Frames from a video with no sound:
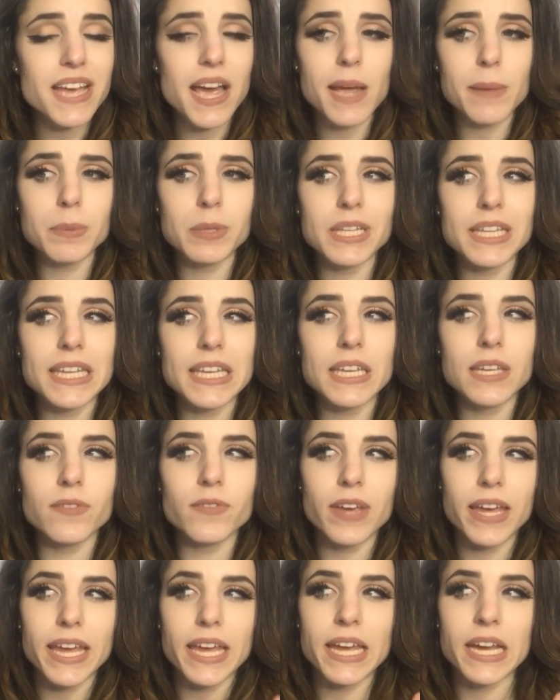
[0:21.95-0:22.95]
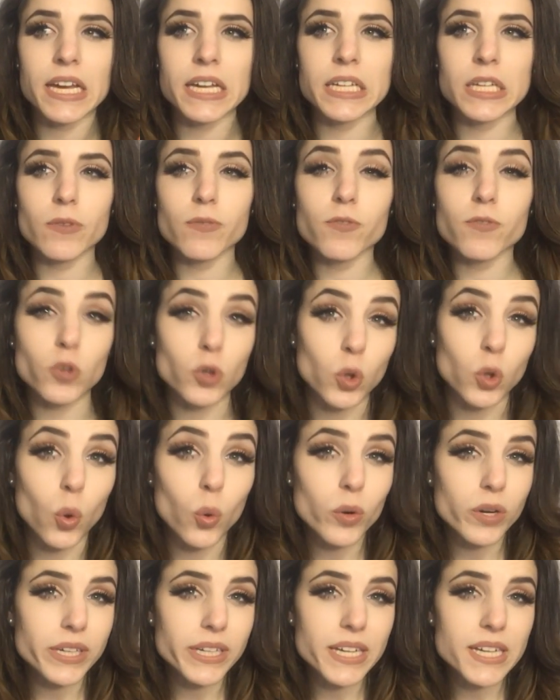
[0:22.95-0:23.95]
I believe, and
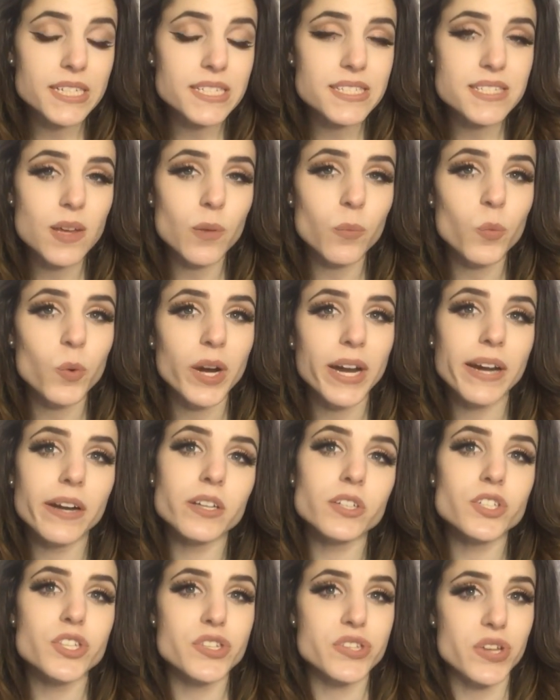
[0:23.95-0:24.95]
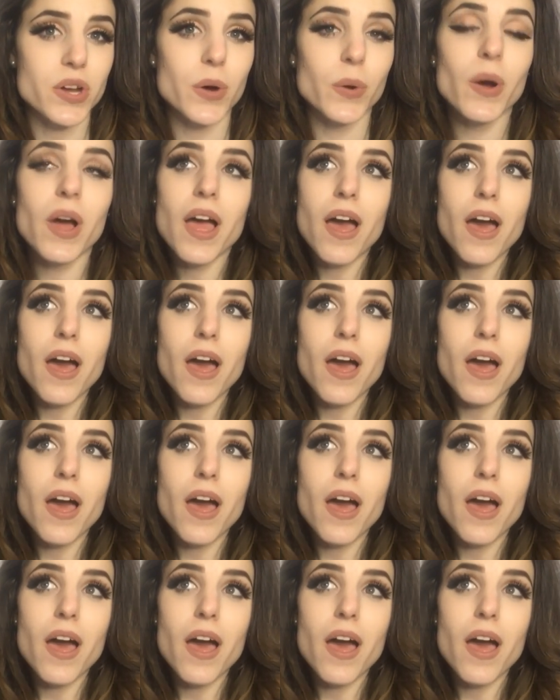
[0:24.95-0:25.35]
Florida somewhere, so